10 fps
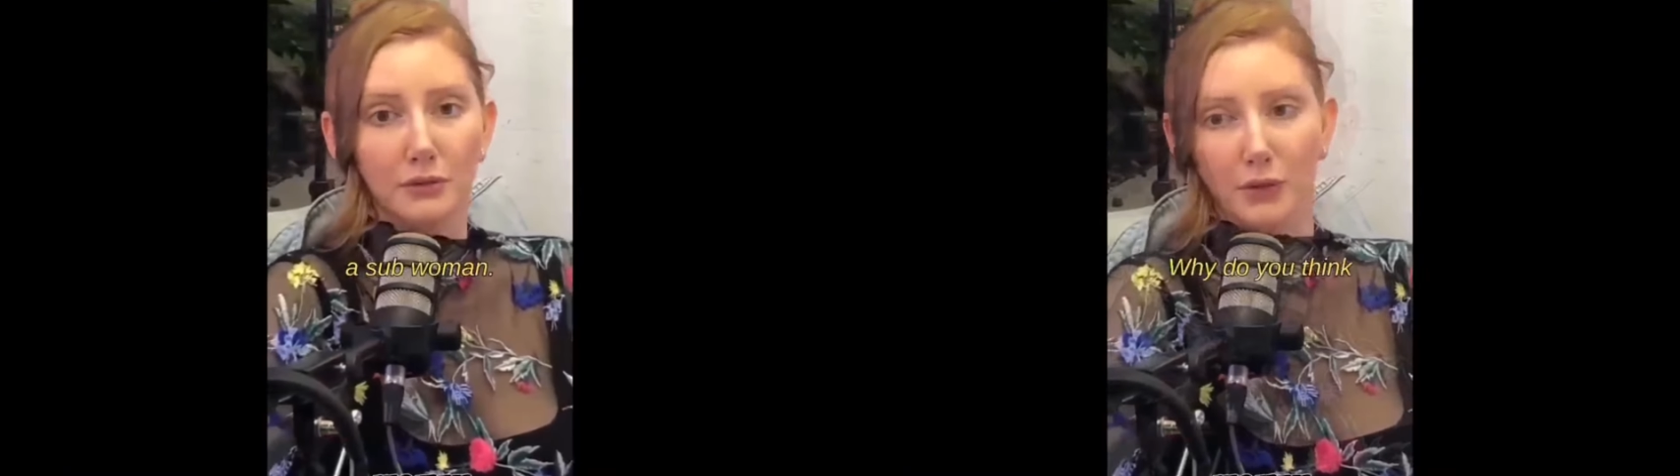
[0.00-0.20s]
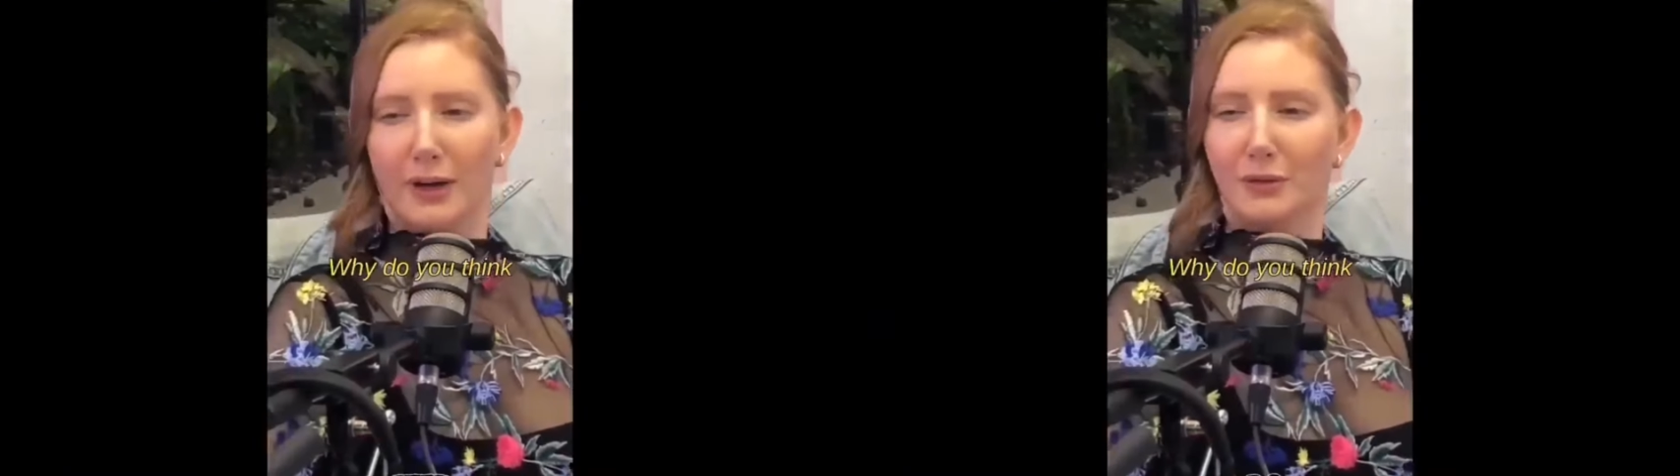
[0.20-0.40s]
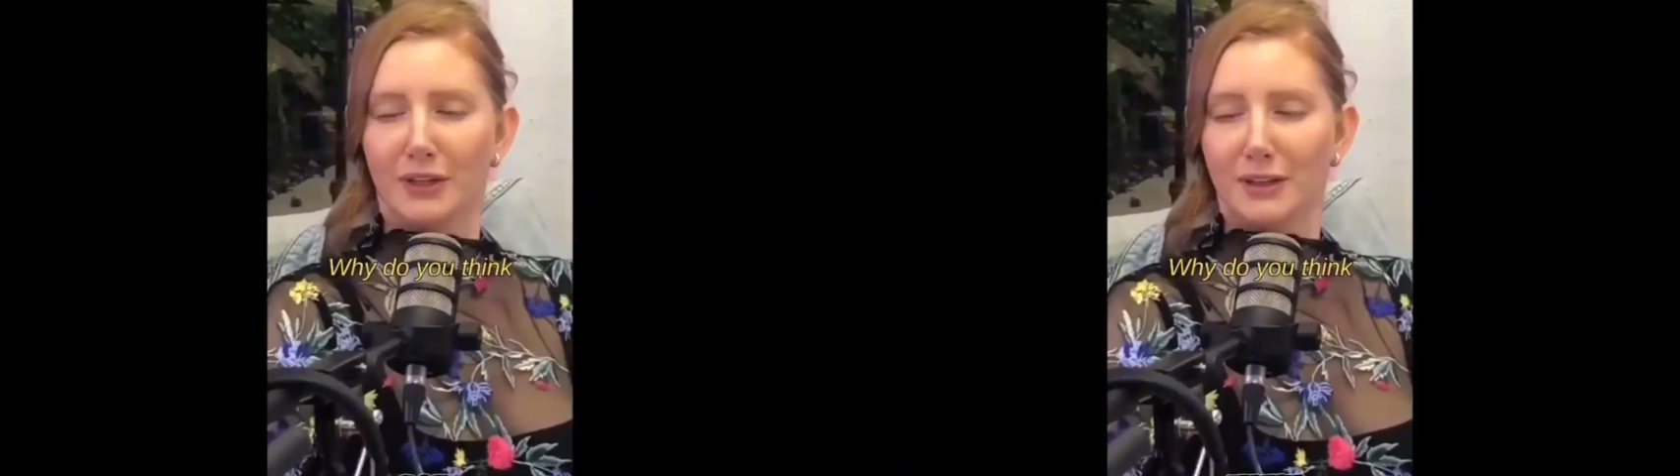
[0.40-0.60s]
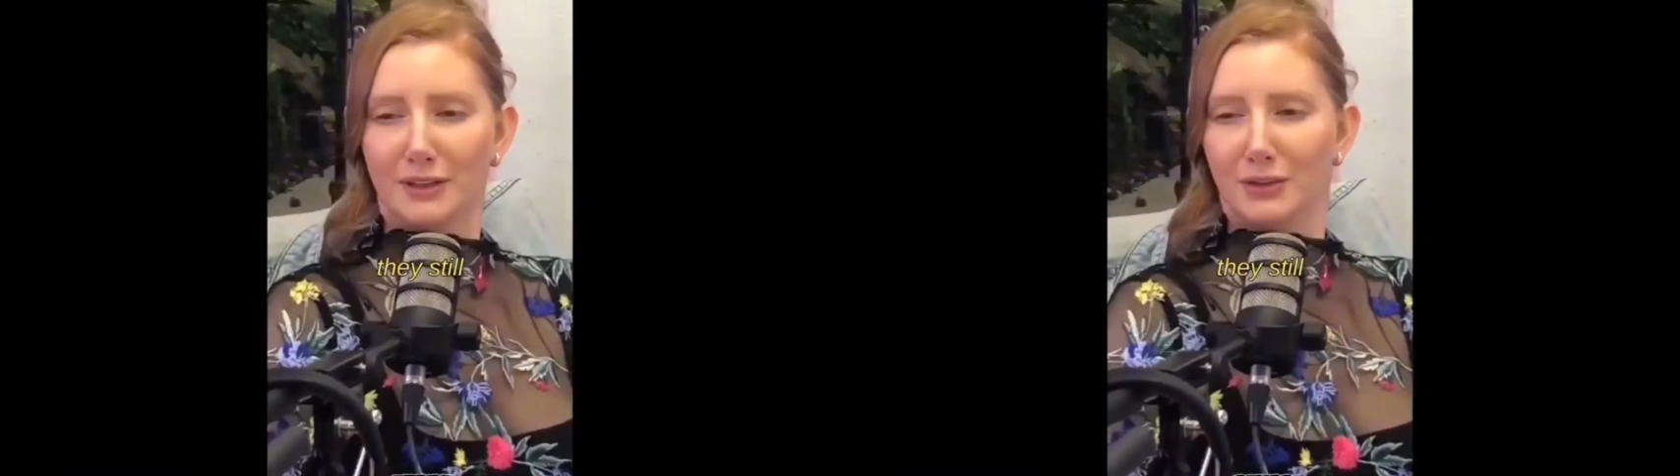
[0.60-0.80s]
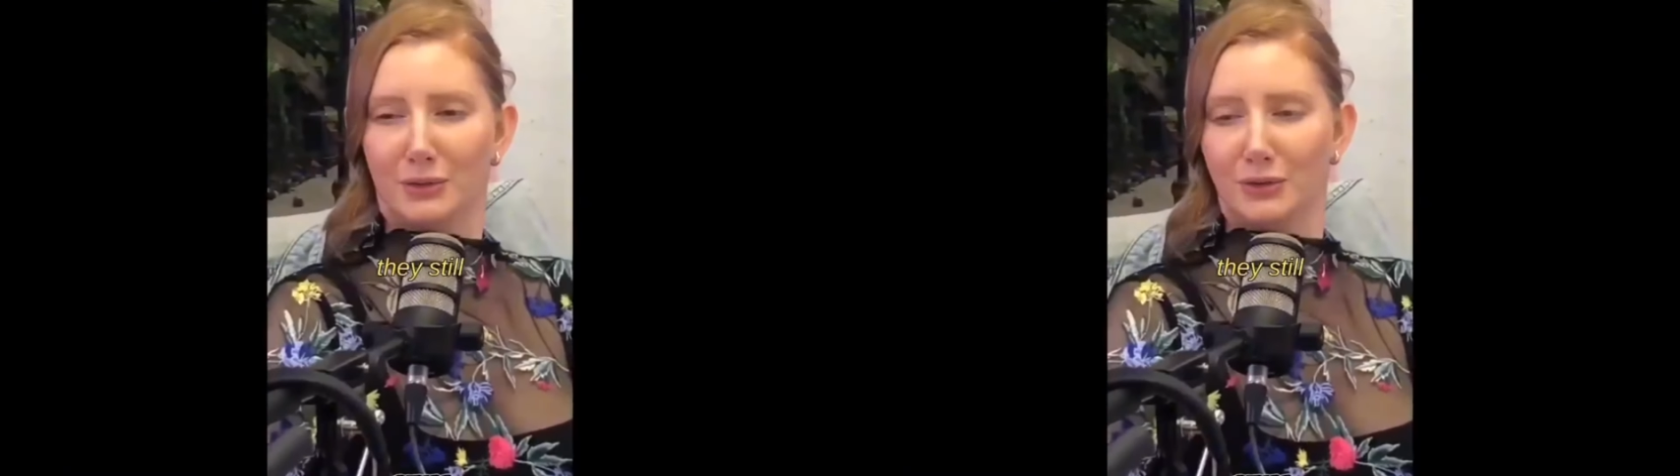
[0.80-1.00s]
Why do you think they
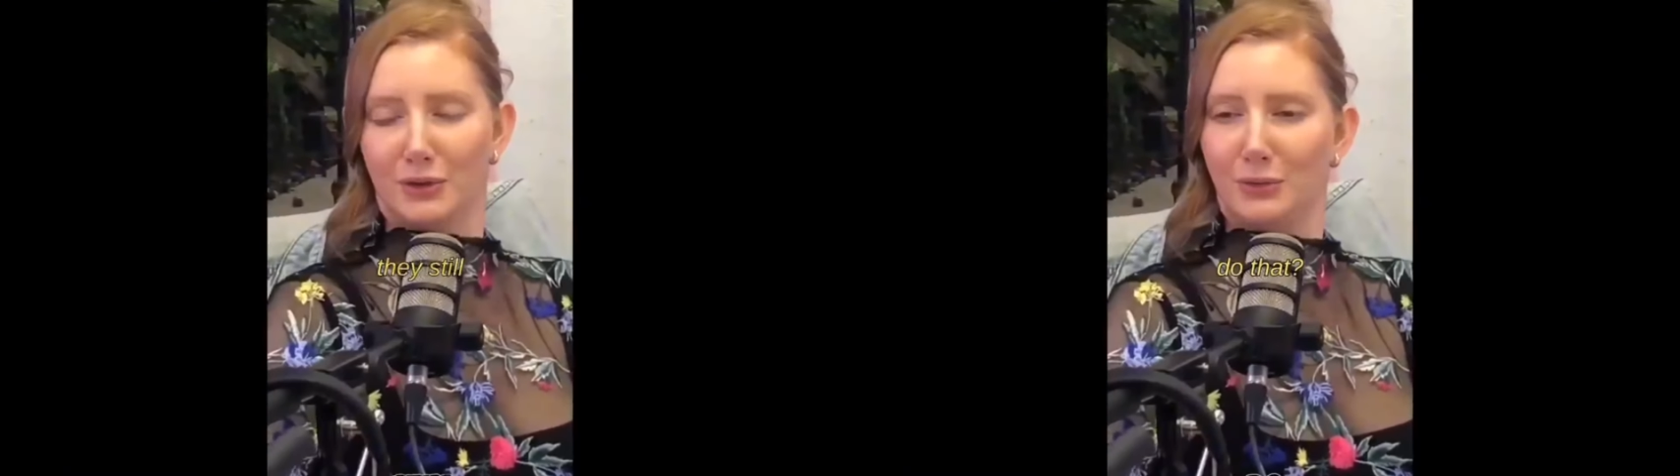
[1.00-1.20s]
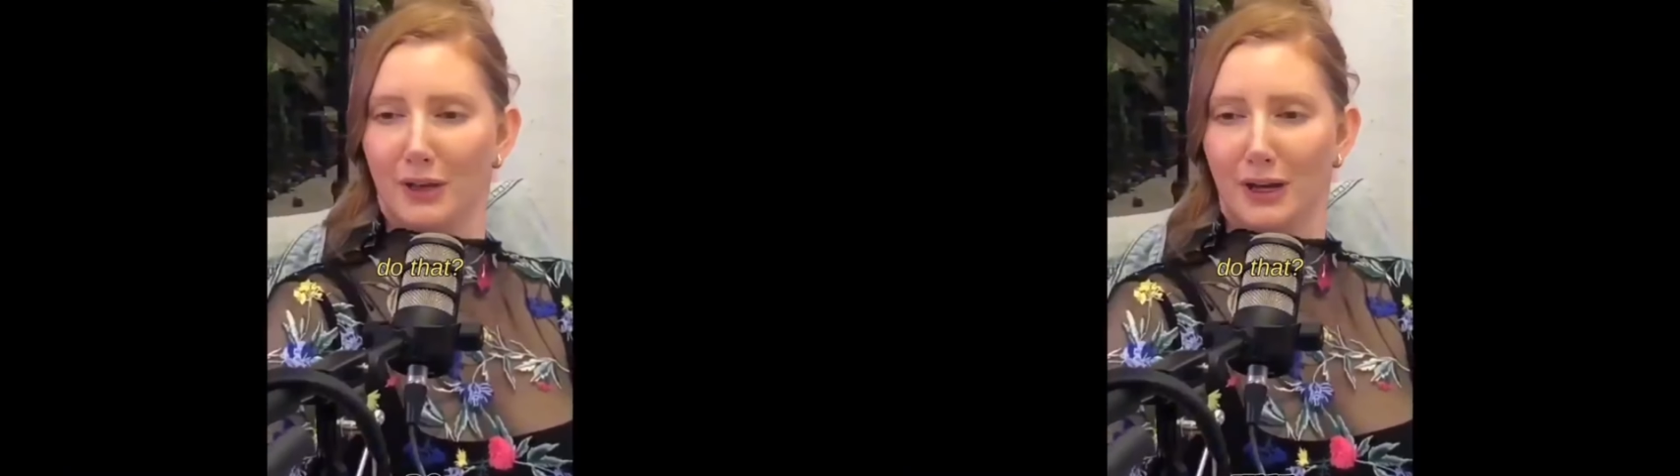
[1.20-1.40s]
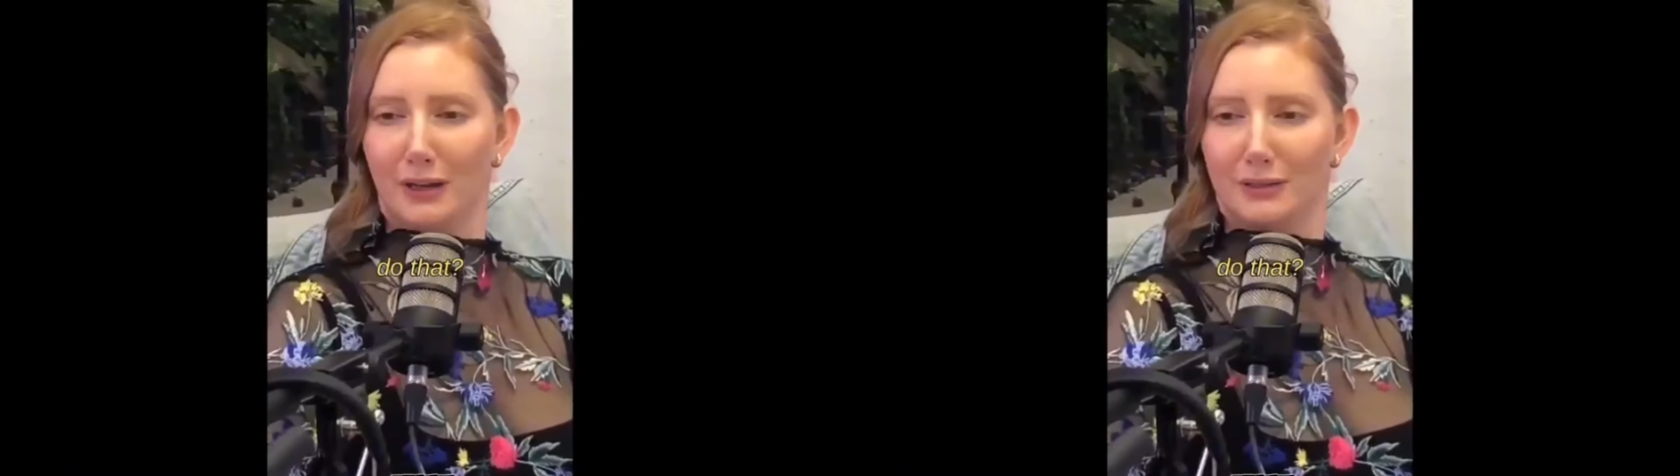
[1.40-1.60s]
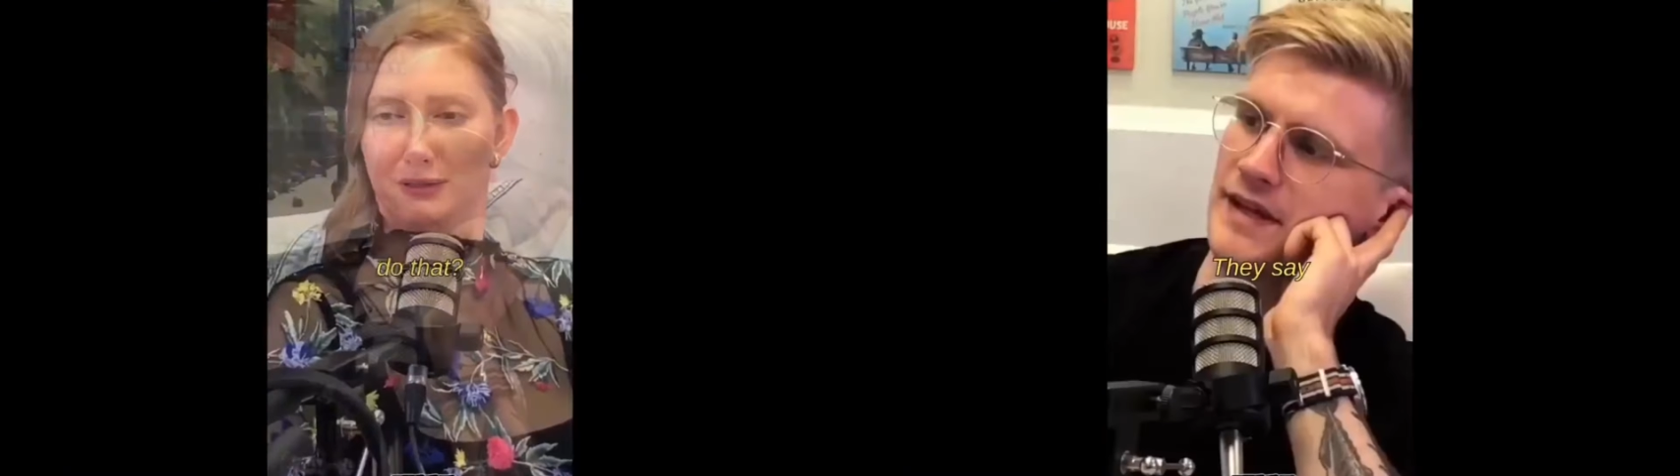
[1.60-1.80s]
still do that?